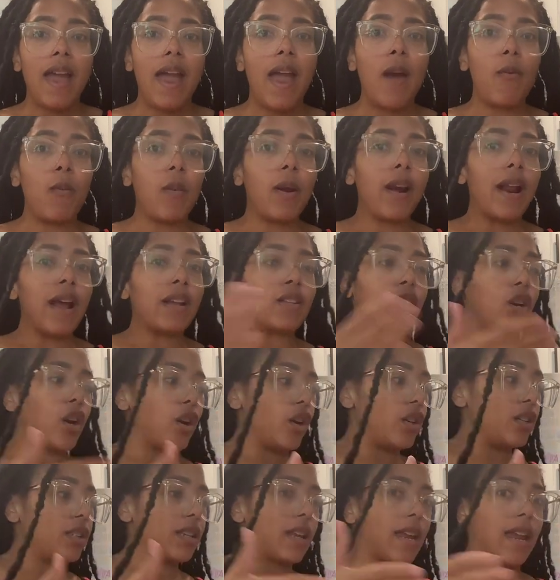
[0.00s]
and when I
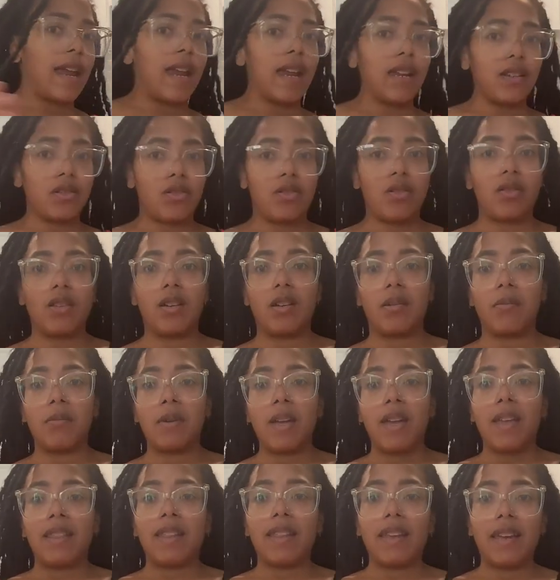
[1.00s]
turn to answer
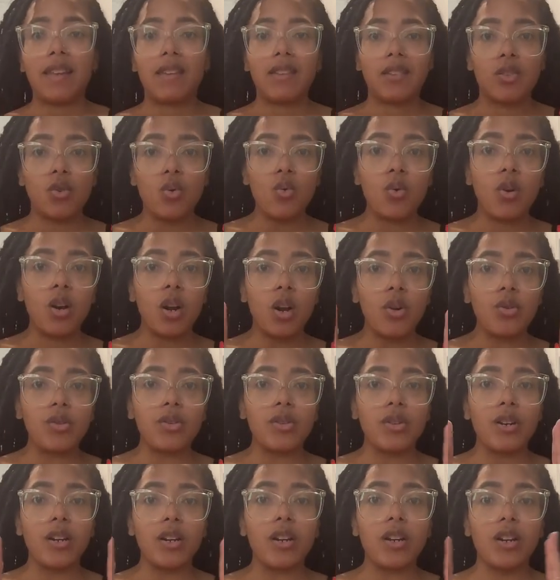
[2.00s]
them, they scoot
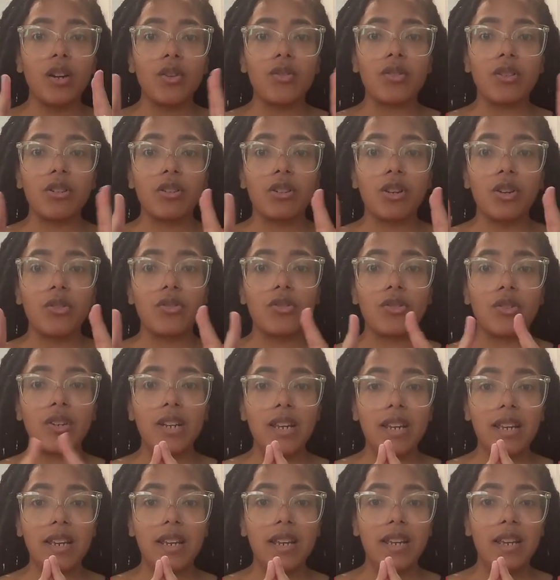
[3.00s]
closer and closer and closer
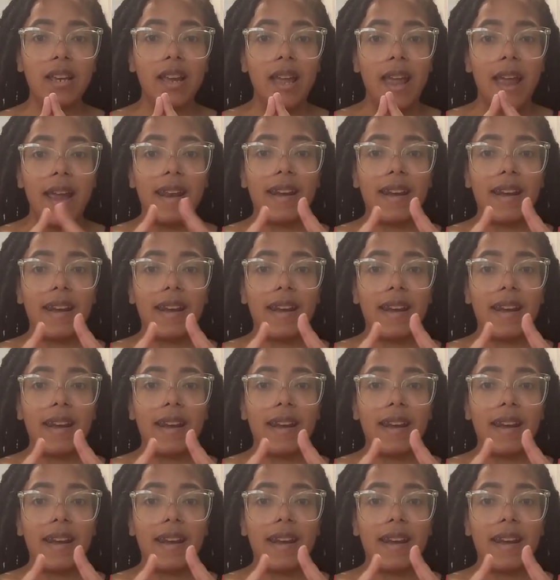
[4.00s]
in.